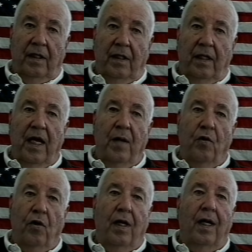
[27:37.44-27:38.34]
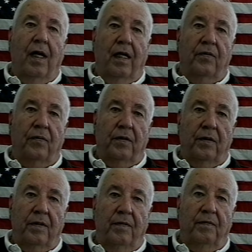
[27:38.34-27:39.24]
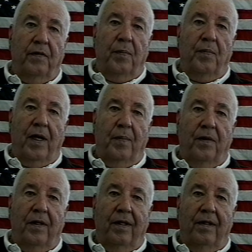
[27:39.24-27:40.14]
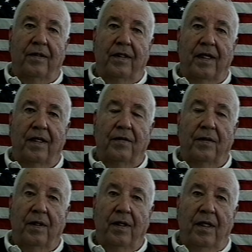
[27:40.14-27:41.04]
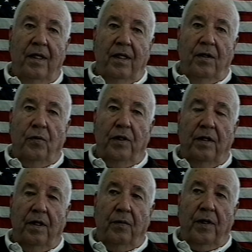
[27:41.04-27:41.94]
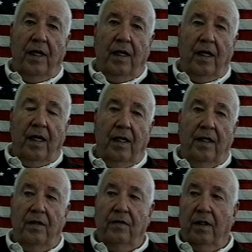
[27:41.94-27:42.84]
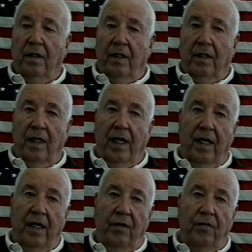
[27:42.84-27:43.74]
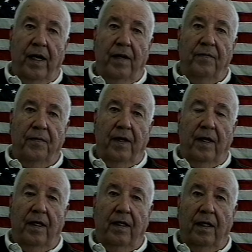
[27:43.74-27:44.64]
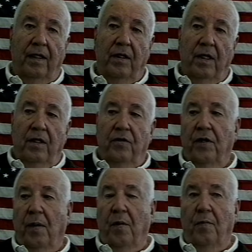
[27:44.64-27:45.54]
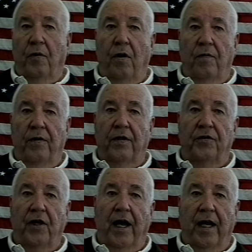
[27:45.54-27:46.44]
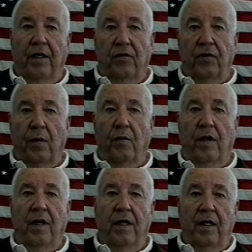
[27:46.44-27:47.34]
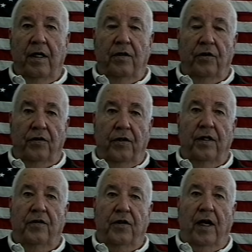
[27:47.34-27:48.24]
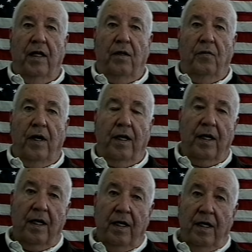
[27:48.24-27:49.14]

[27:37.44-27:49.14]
A game called Hearts was very popular in those days. And we, we had a lot of these uh, landing craft on it, and some of them were over the side and some were just inside the railing.